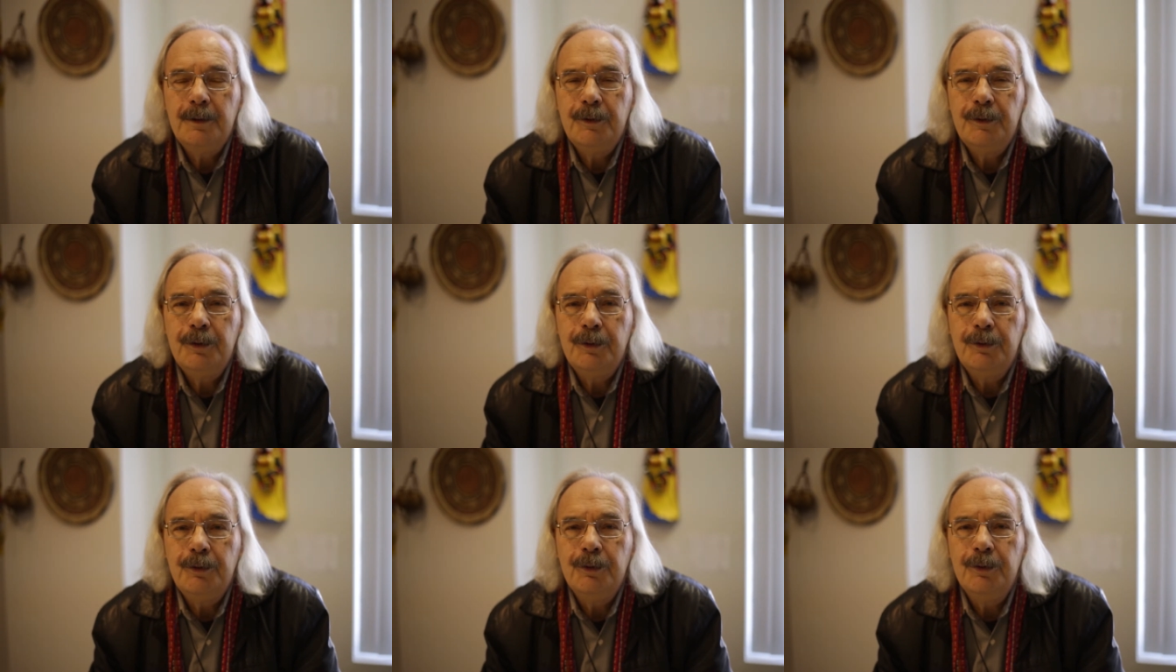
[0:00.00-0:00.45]

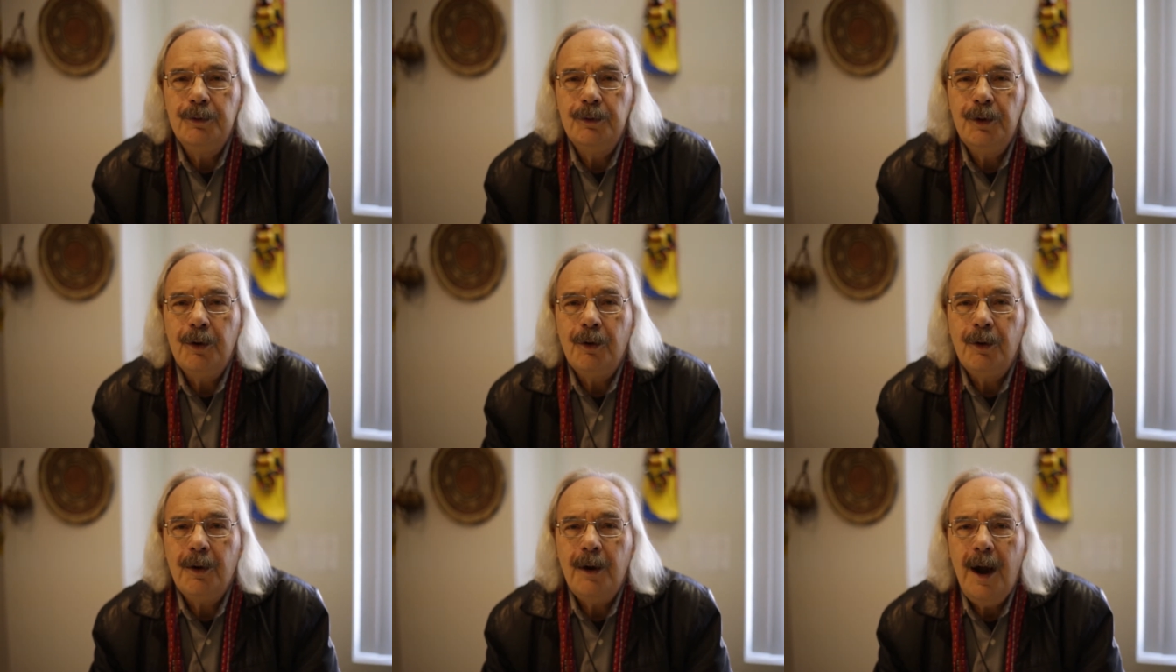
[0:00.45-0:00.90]
to do
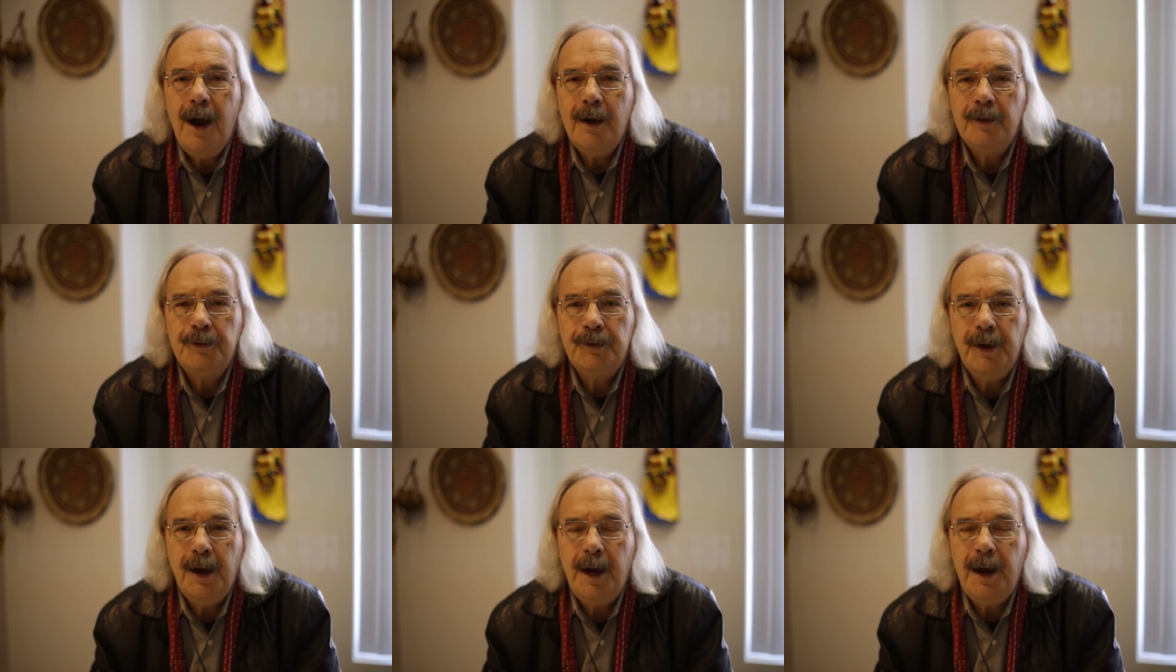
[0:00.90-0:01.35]
your
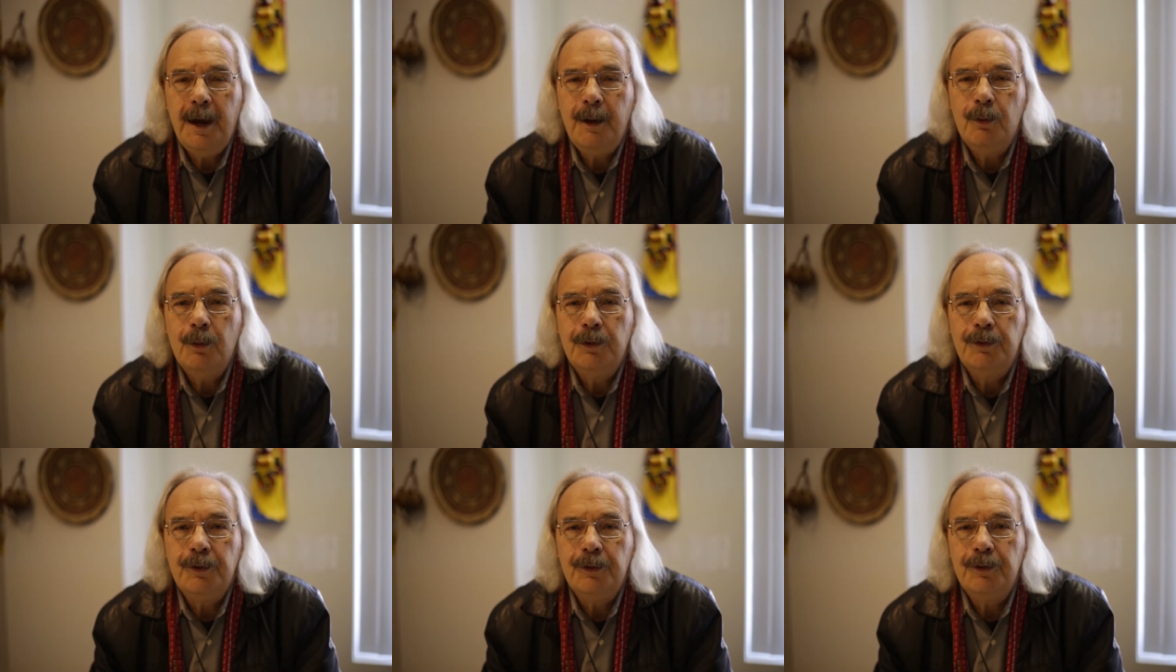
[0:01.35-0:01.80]
essay,
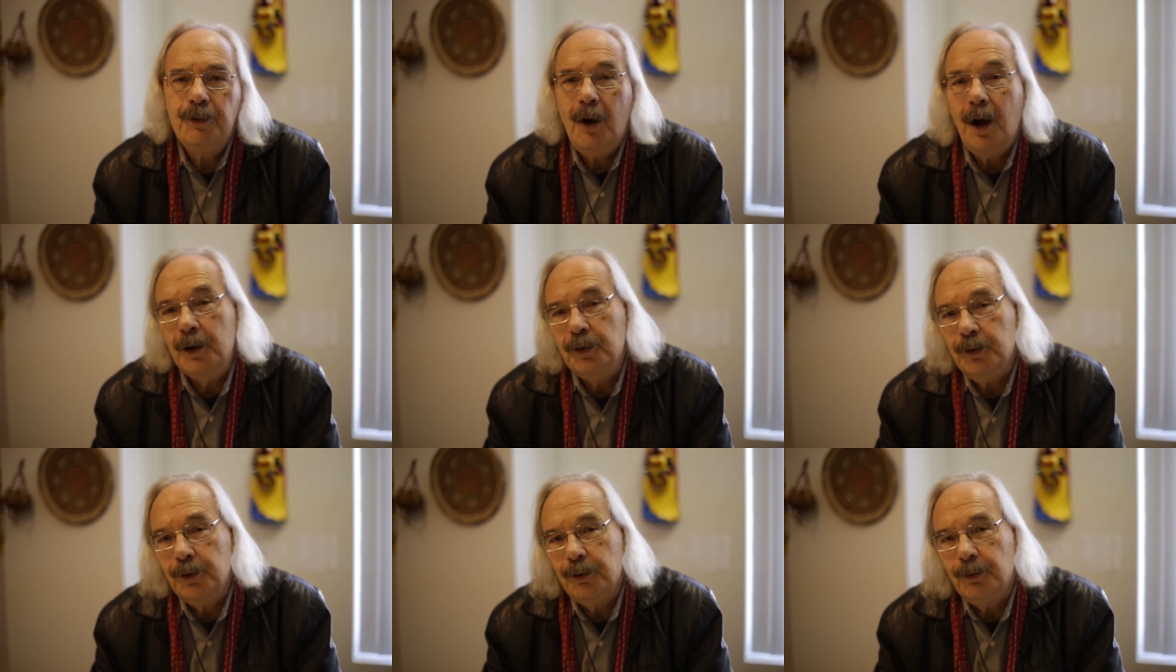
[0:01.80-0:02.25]
which is
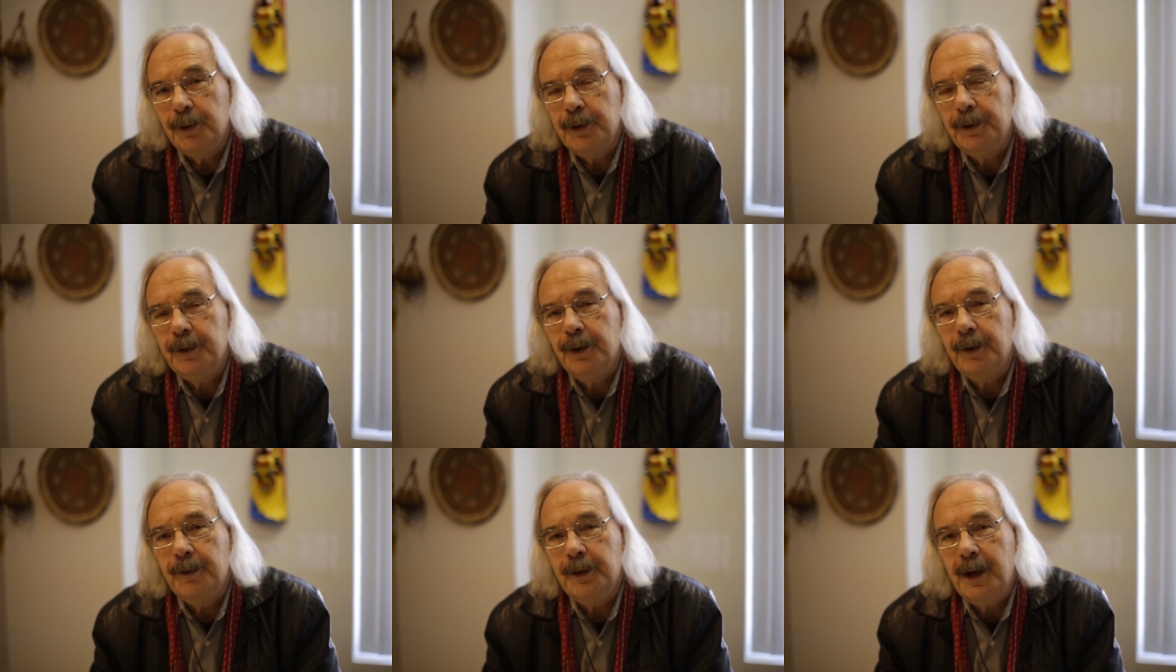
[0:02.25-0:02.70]
not due
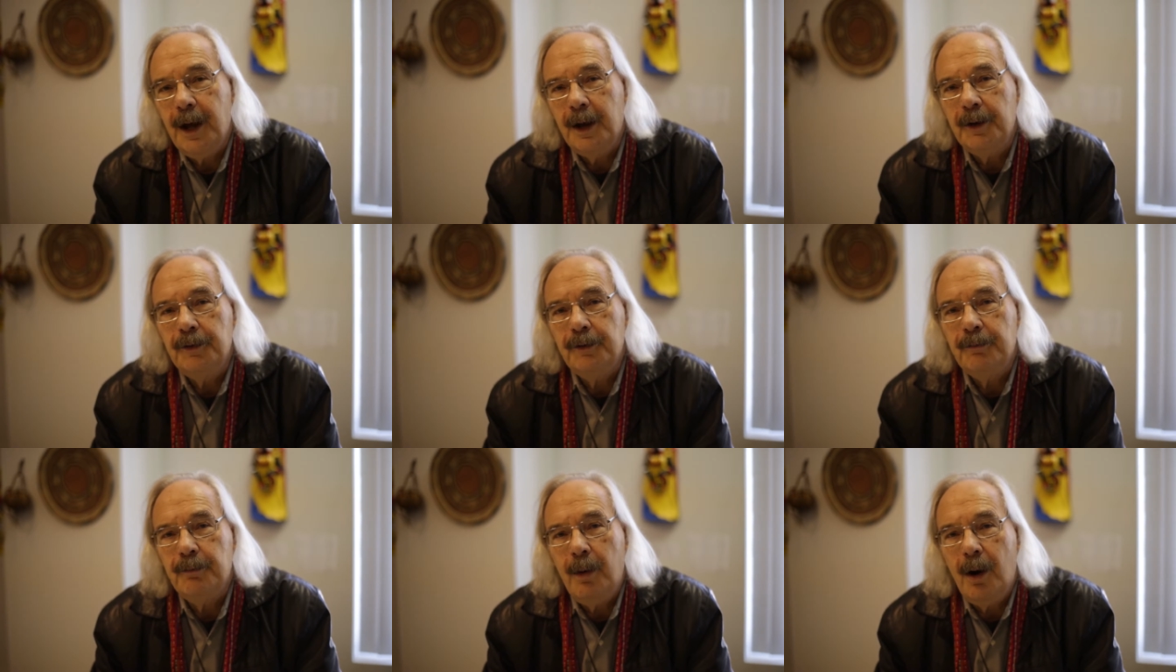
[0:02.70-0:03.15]
until the
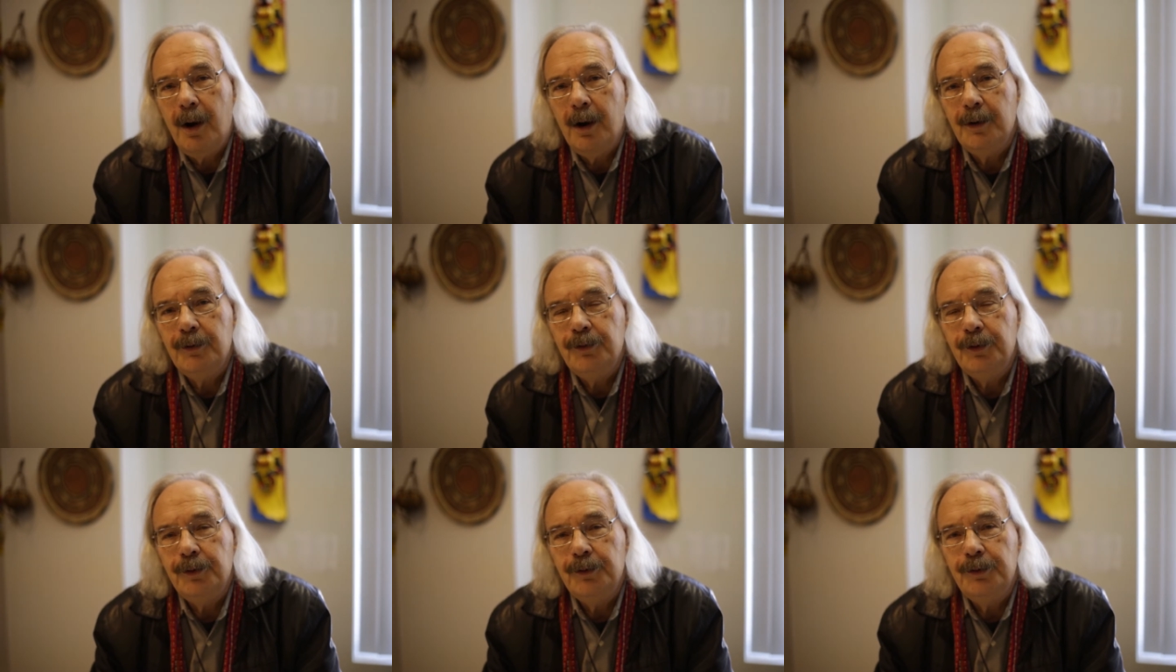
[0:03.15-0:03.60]
end of
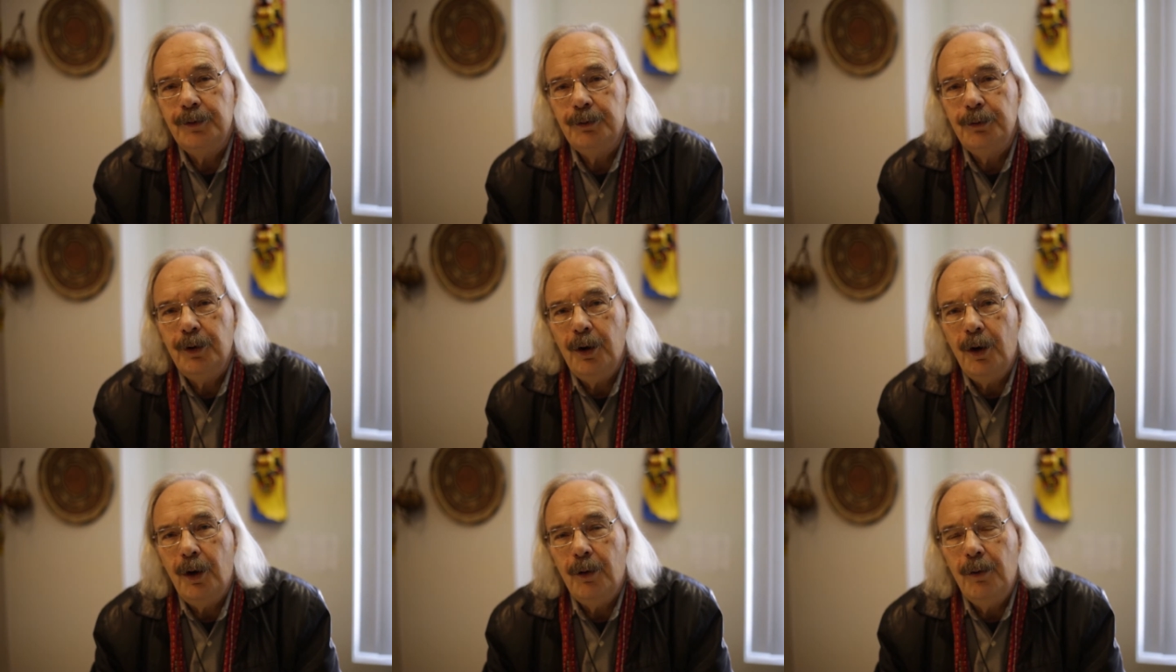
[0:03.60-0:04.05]
March, as you
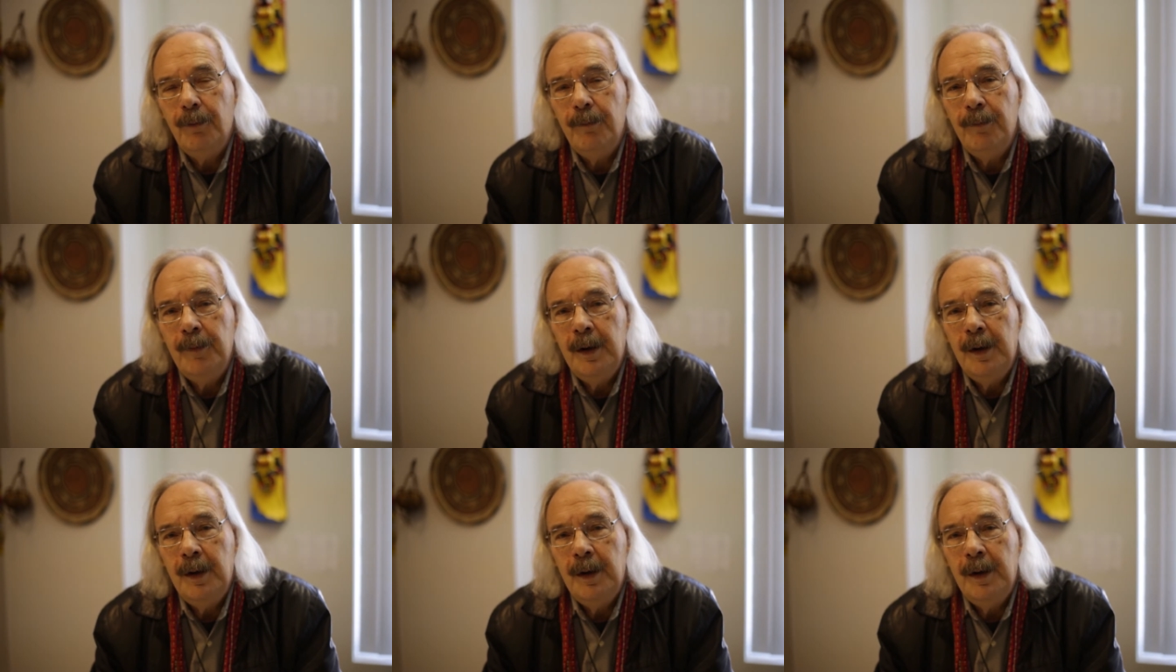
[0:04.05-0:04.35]
know.